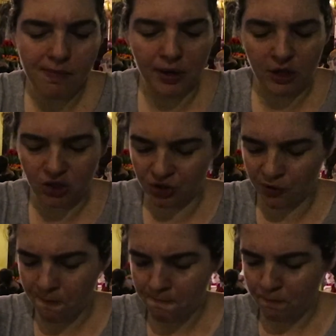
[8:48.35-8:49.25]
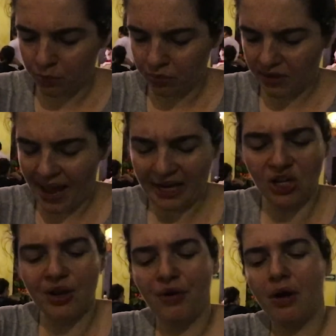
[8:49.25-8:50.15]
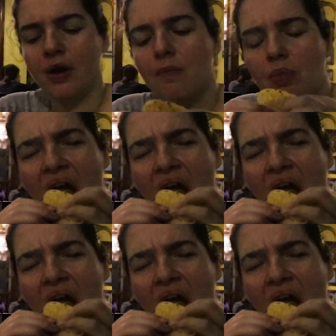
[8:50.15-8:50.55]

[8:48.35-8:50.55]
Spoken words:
but it's actually very...